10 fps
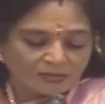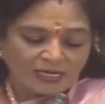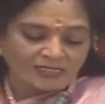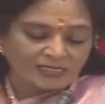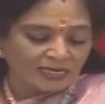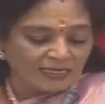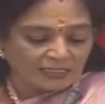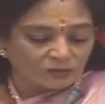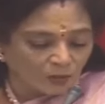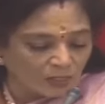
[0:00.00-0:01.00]
These skill
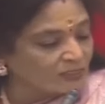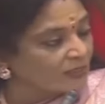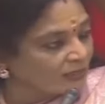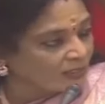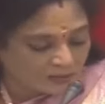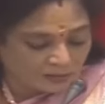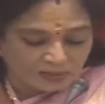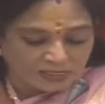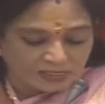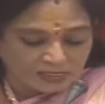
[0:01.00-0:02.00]
universities
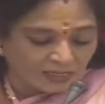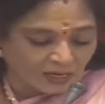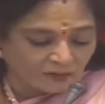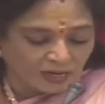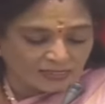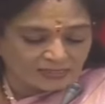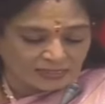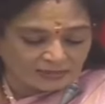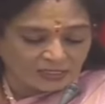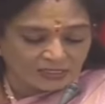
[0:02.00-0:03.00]
will serve as
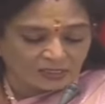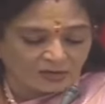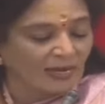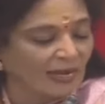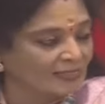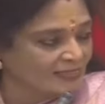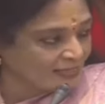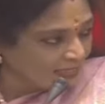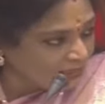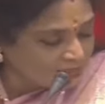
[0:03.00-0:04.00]
centers of
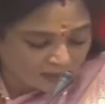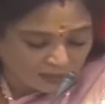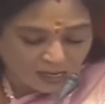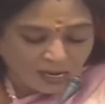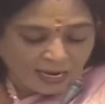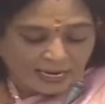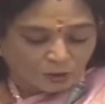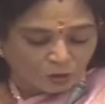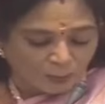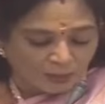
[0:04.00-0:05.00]
excellence,
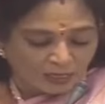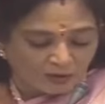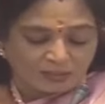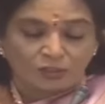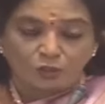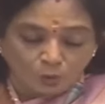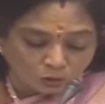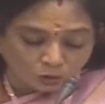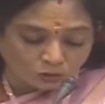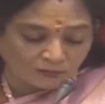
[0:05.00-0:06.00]
equipping our
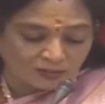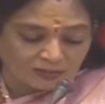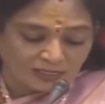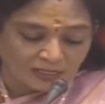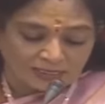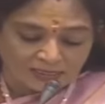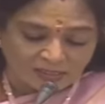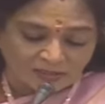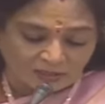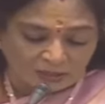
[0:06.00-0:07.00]
youth with the
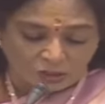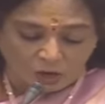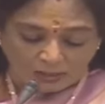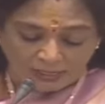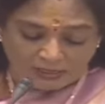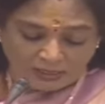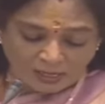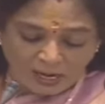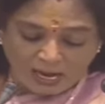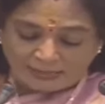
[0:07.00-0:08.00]
necessary knowledge
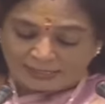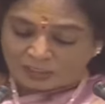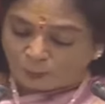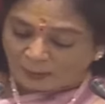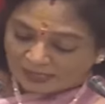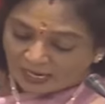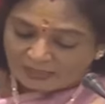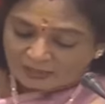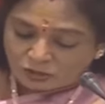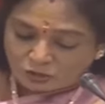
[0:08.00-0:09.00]
and
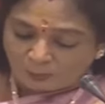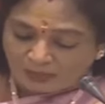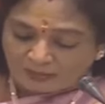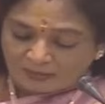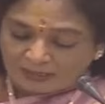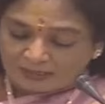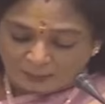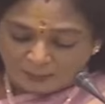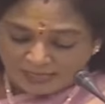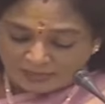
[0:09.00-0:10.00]
expertise to meet the
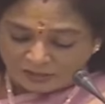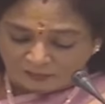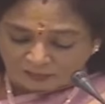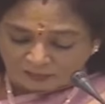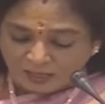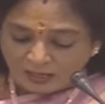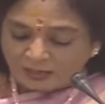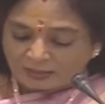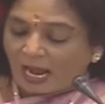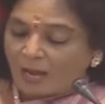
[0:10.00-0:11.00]
demands of the
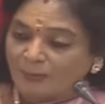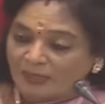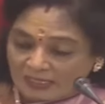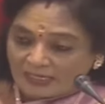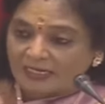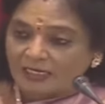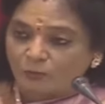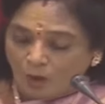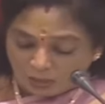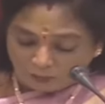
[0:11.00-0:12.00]
rapidly
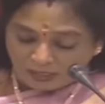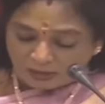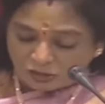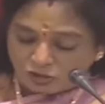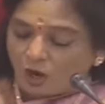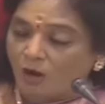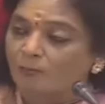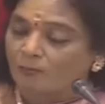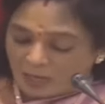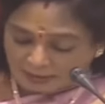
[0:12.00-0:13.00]
evolving job
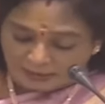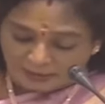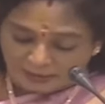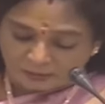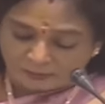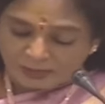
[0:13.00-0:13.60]
market.